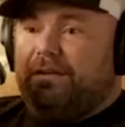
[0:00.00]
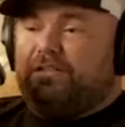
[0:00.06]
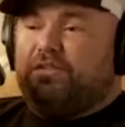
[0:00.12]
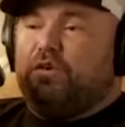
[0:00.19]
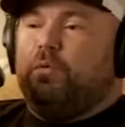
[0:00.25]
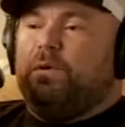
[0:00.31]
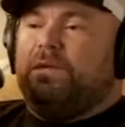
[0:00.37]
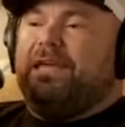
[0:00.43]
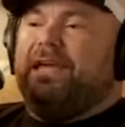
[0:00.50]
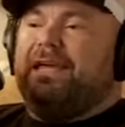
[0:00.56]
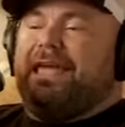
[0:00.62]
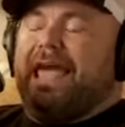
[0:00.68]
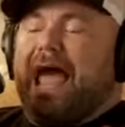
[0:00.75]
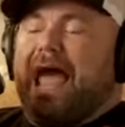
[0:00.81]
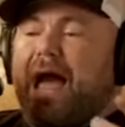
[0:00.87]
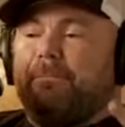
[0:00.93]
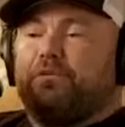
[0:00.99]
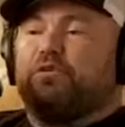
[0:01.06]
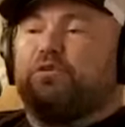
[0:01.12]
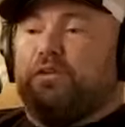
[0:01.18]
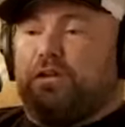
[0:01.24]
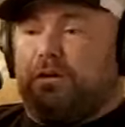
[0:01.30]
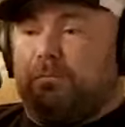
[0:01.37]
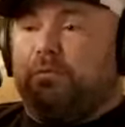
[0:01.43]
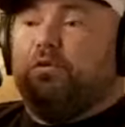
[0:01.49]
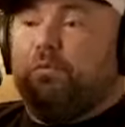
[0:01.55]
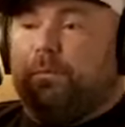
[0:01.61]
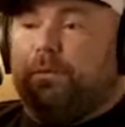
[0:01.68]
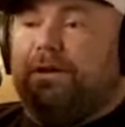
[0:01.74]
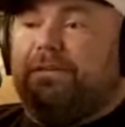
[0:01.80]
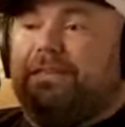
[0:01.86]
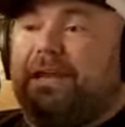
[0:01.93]
So when they capture their
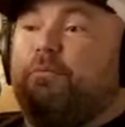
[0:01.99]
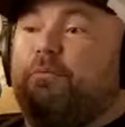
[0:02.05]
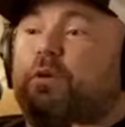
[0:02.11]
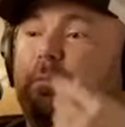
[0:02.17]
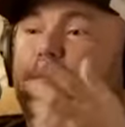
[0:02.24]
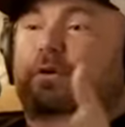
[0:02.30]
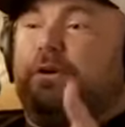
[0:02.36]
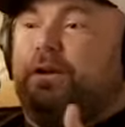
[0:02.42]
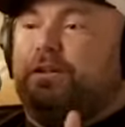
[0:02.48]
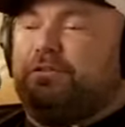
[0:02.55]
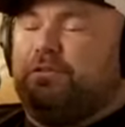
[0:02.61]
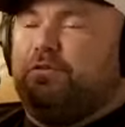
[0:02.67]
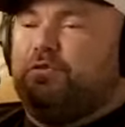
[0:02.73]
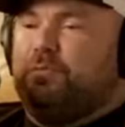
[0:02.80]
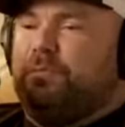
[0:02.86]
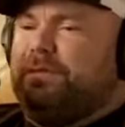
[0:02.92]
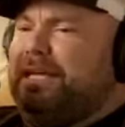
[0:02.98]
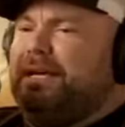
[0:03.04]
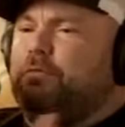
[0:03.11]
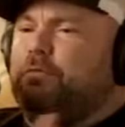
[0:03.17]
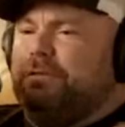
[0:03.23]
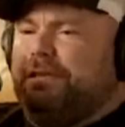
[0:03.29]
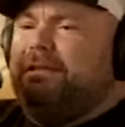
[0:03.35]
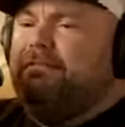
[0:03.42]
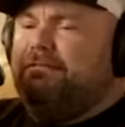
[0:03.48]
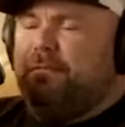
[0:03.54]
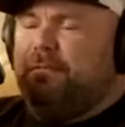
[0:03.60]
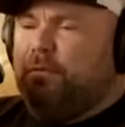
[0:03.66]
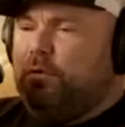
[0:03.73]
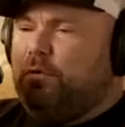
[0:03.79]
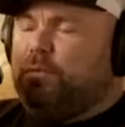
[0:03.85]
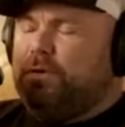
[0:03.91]
blueprint, they want to put it on social, but they don't live the
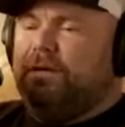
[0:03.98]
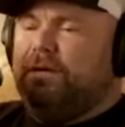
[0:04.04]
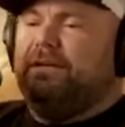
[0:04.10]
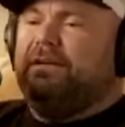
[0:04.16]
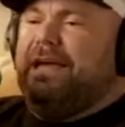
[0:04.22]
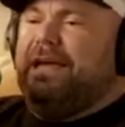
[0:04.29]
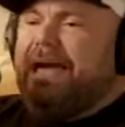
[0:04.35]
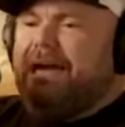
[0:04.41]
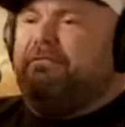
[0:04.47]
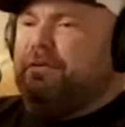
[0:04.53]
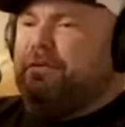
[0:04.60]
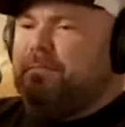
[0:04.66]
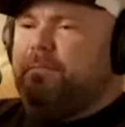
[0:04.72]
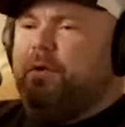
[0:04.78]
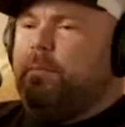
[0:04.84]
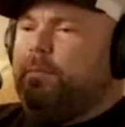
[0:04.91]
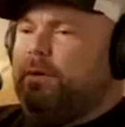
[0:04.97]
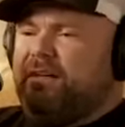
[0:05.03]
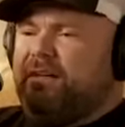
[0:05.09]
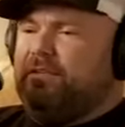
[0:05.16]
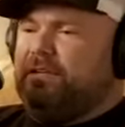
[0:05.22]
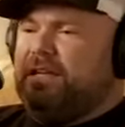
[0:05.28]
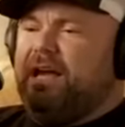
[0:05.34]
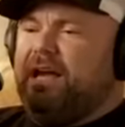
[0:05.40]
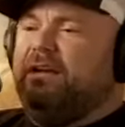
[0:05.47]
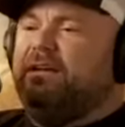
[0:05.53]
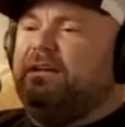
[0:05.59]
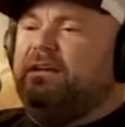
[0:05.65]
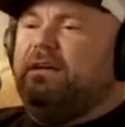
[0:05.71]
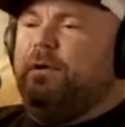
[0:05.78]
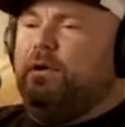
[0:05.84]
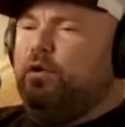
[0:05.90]
blueprint every moment of every day.
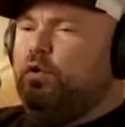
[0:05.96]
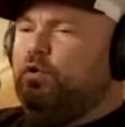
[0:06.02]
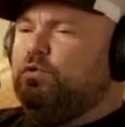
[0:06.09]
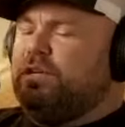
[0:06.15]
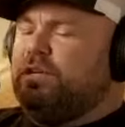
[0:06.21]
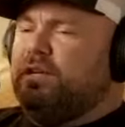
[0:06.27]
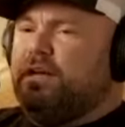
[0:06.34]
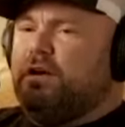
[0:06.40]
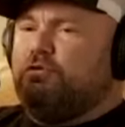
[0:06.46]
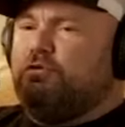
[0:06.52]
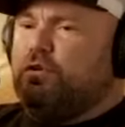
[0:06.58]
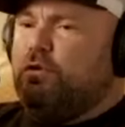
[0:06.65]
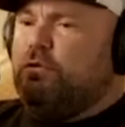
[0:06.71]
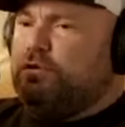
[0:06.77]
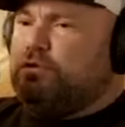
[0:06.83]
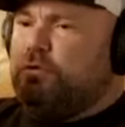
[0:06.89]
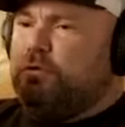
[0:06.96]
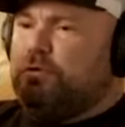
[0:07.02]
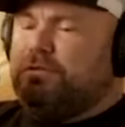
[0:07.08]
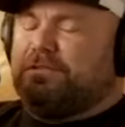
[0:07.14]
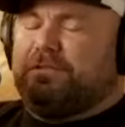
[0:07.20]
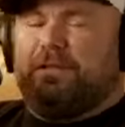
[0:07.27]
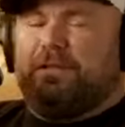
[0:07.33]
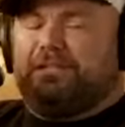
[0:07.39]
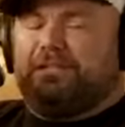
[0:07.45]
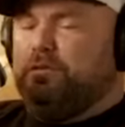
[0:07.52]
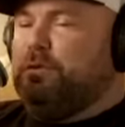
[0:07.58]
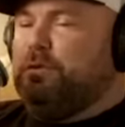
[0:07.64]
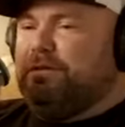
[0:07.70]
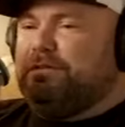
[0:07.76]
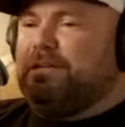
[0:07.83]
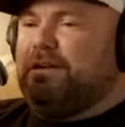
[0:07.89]
But who's going to go show the truth? So, like two
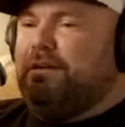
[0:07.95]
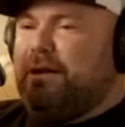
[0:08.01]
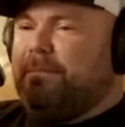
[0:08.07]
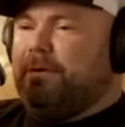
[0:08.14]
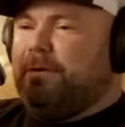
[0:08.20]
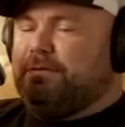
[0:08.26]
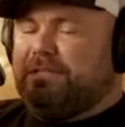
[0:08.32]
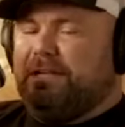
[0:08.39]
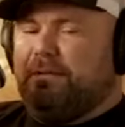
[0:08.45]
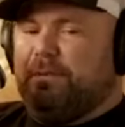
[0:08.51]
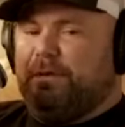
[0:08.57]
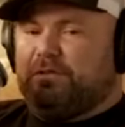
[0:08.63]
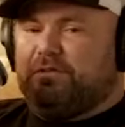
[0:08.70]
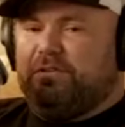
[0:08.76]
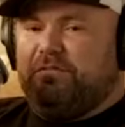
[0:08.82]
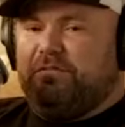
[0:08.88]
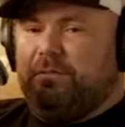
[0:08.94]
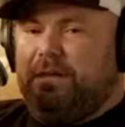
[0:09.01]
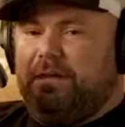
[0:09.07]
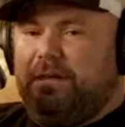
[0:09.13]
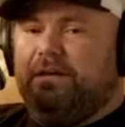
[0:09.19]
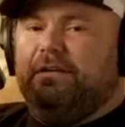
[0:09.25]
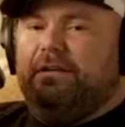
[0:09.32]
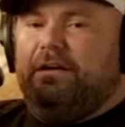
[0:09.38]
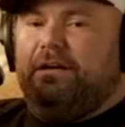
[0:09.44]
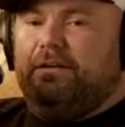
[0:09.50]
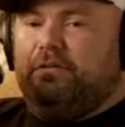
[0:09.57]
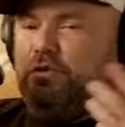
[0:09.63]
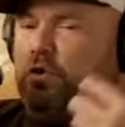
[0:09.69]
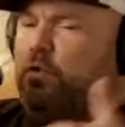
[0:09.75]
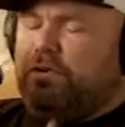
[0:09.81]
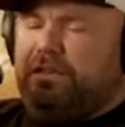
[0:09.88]
years ago, I posted a picture of me
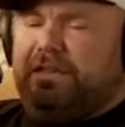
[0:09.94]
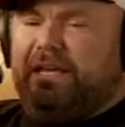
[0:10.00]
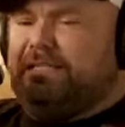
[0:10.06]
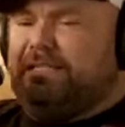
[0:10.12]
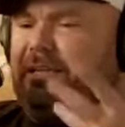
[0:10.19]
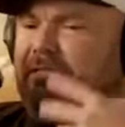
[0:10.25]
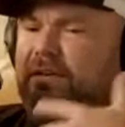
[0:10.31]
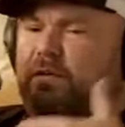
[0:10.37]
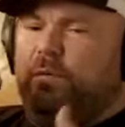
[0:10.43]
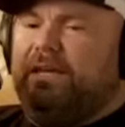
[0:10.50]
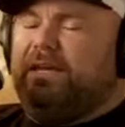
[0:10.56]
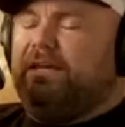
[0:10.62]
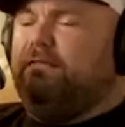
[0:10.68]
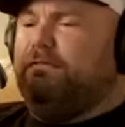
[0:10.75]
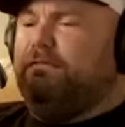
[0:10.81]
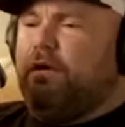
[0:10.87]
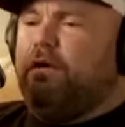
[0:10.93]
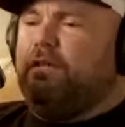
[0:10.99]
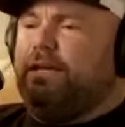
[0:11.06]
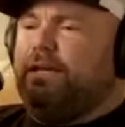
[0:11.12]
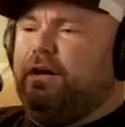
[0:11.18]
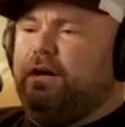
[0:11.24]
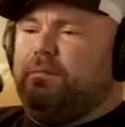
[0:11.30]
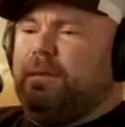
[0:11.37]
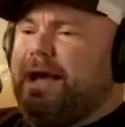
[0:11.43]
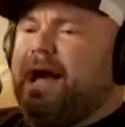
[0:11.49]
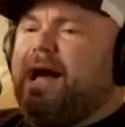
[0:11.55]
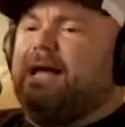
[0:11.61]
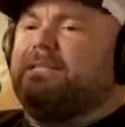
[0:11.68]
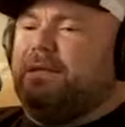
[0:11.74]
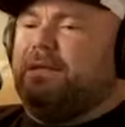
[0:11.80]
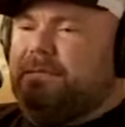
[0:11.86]
over Thanksgiving weekend falling on my
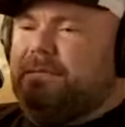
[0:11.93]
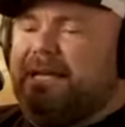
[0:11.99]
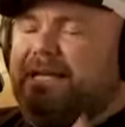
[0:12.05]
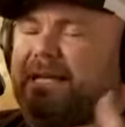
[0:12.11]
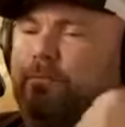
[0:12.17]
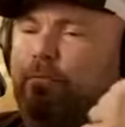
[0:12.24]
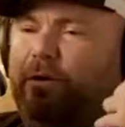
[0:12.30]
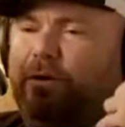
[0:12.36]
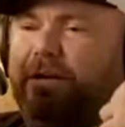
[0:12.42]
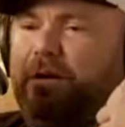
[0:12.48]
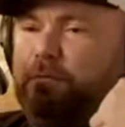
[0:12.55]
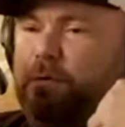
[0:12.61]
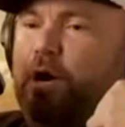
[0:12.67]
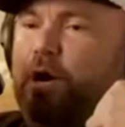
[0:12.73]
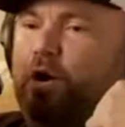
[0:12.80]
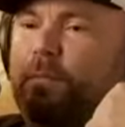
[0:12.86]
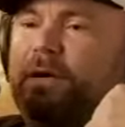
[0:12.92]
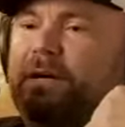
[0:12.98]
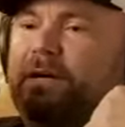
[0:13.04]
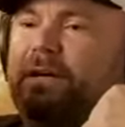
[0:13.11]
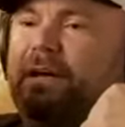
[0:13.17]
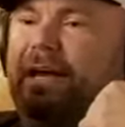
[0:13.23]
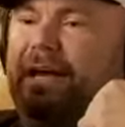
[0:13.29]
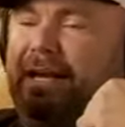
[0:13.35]
hot tub deck and I'm wearing a robe. And